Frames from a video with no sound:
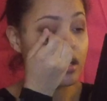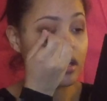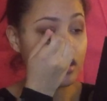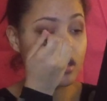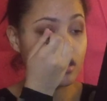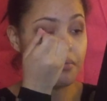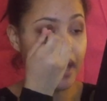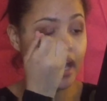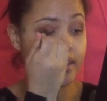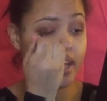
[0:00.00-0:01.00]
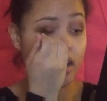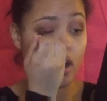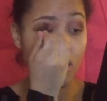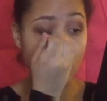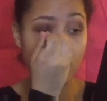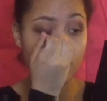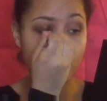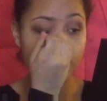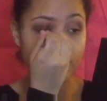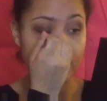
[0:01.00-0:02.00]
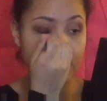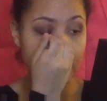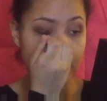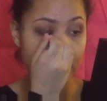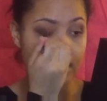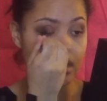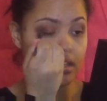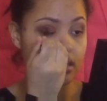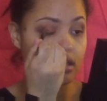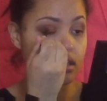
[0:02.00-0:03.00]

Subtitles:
and pack that all over the lid.